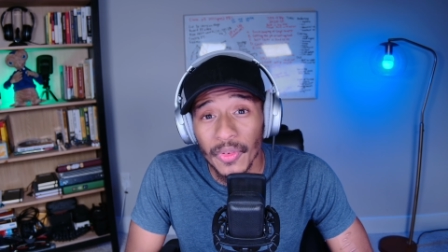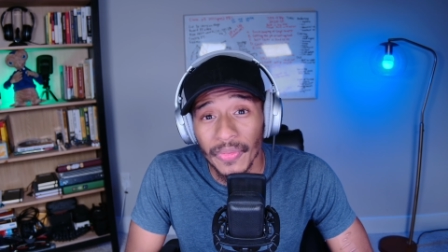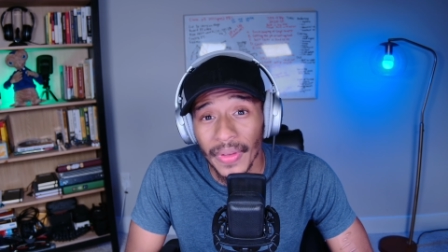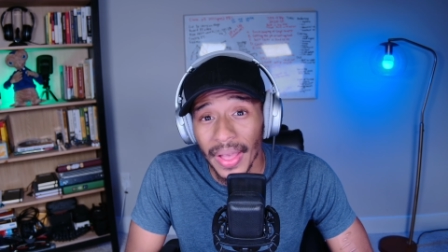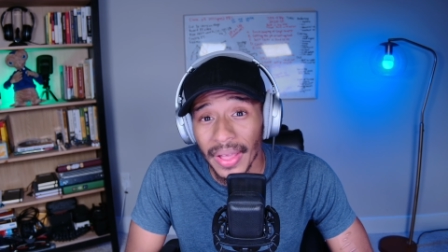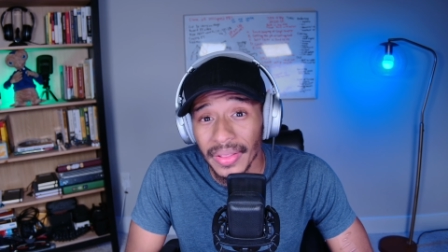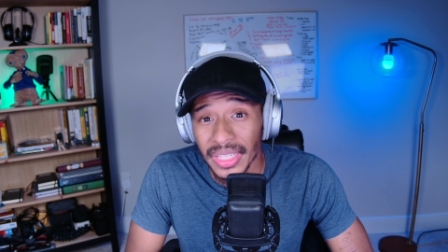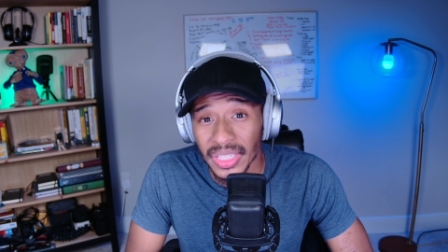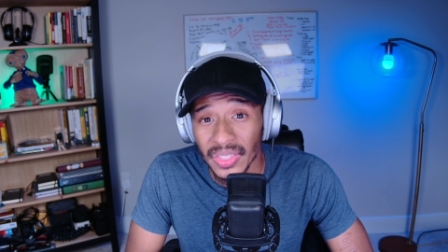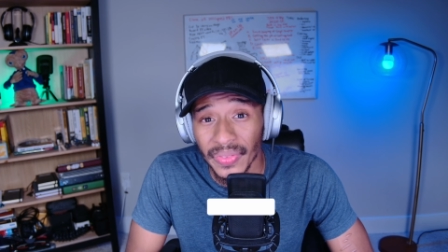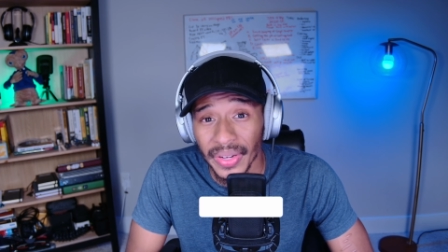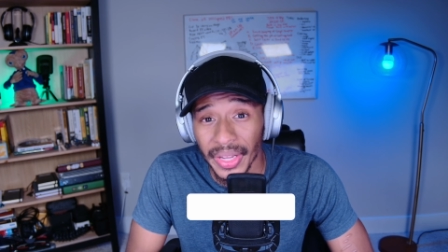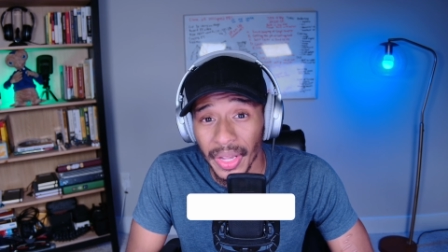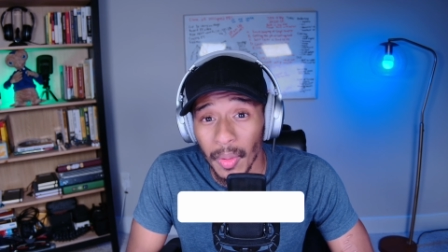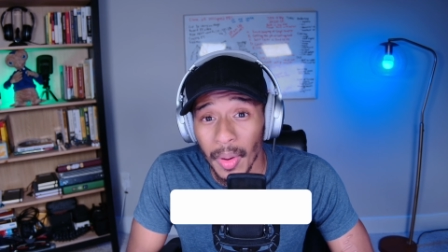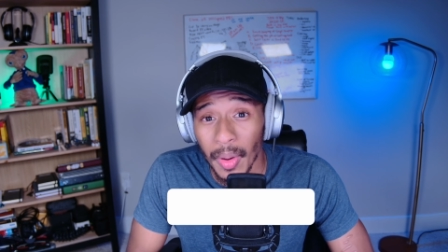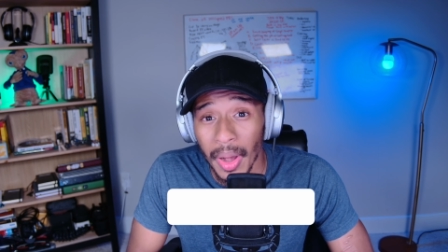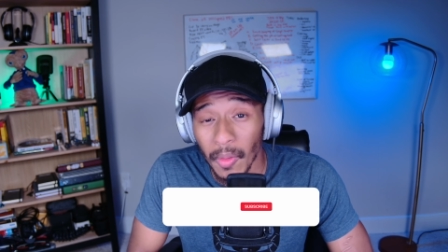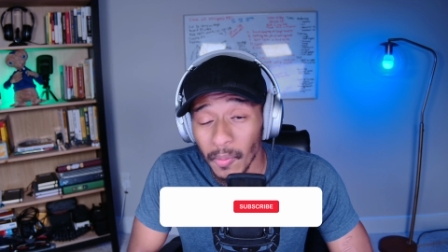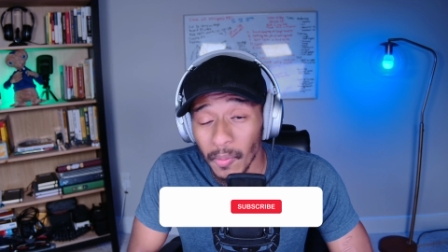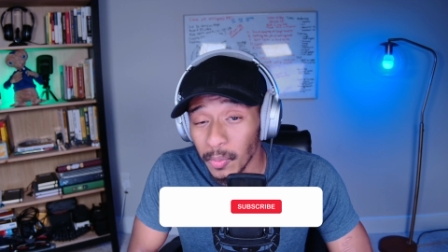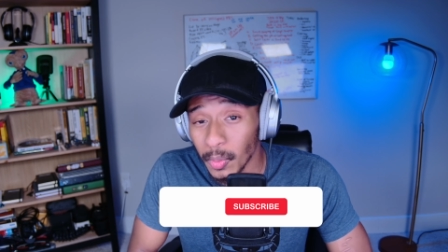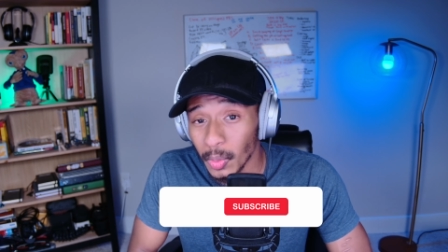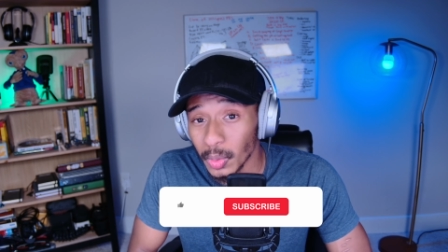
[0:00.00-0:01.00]
found this video
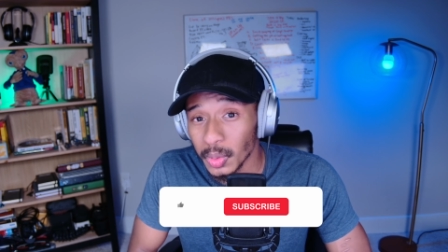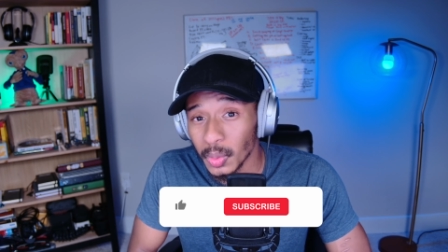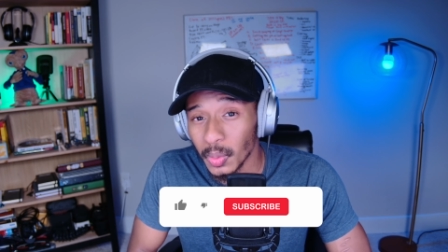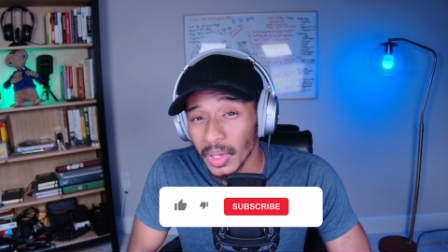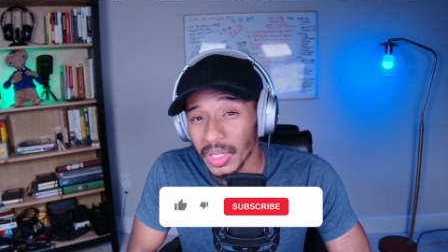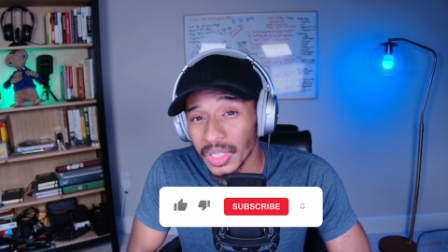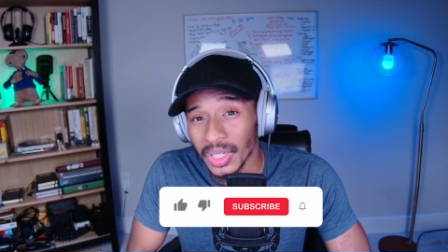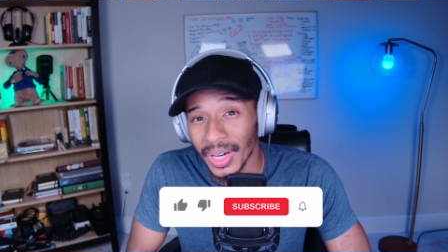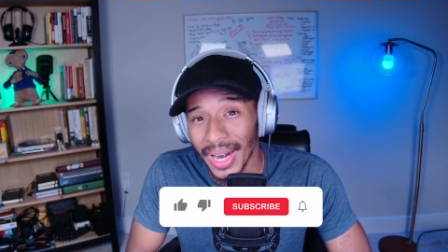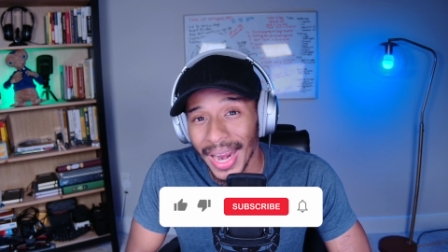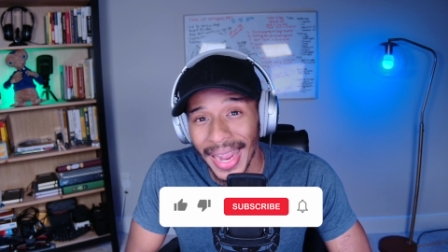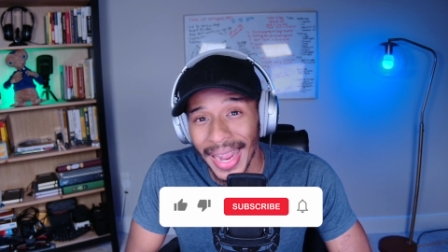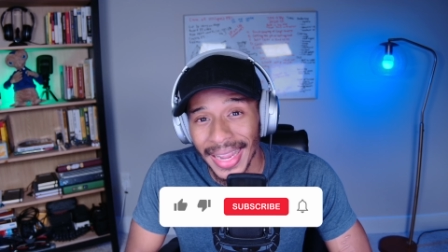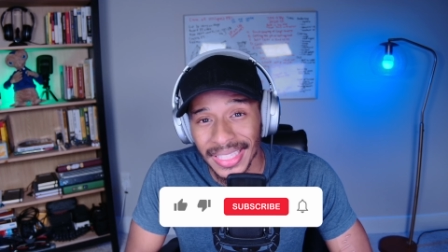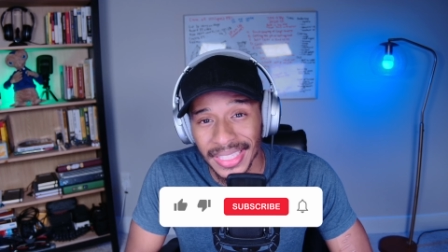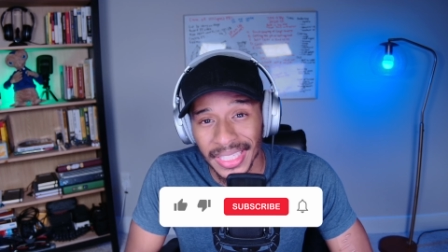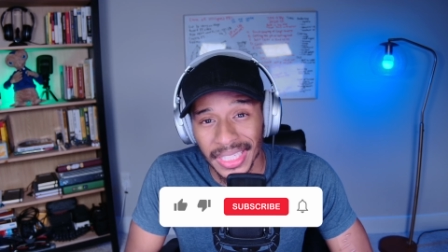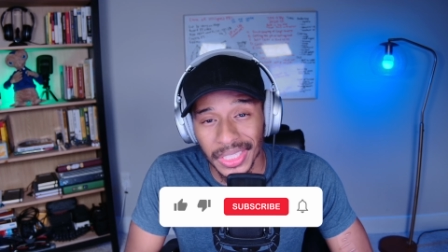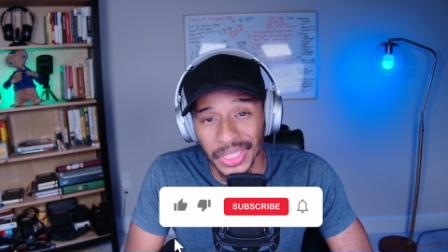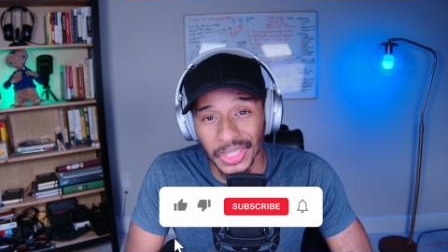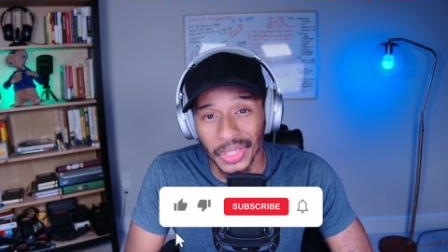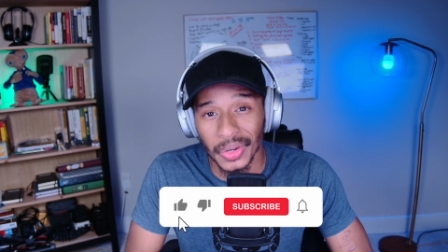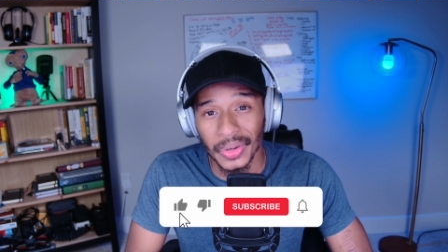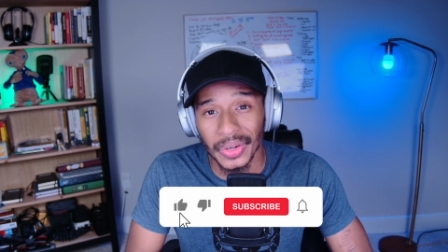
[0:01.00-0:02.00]
helpful towards your IT
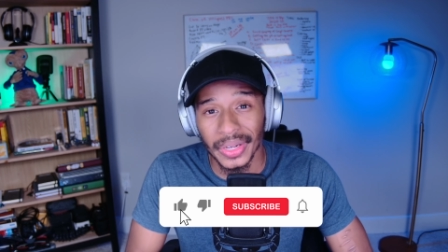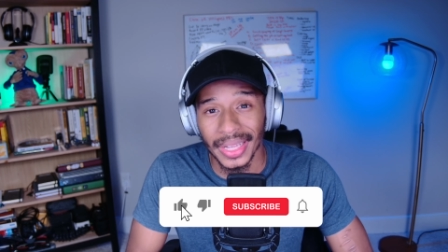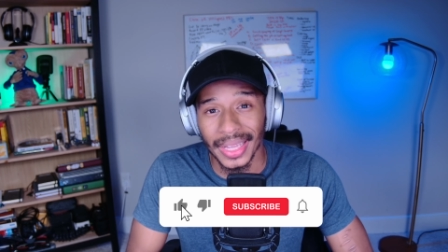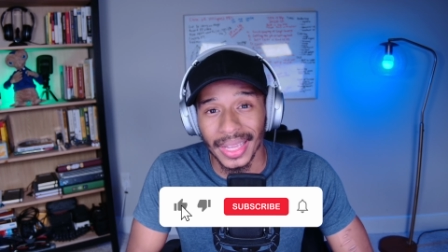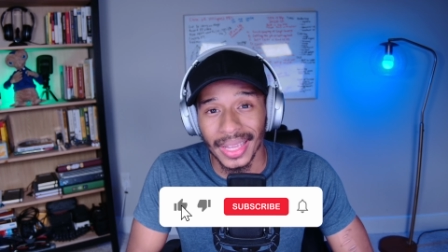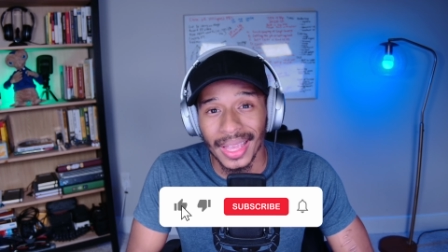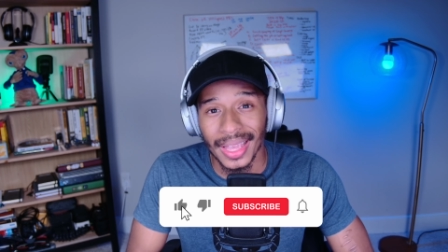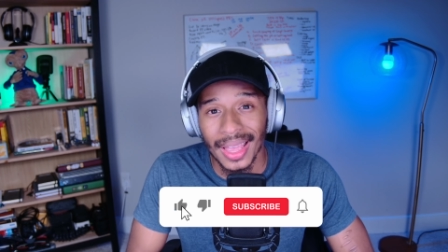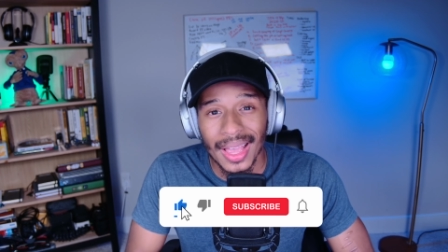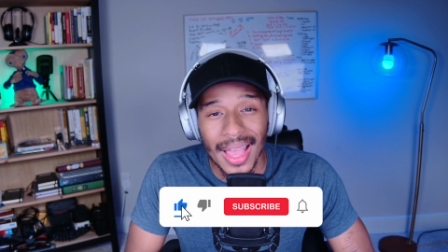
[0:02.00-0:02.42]
journey.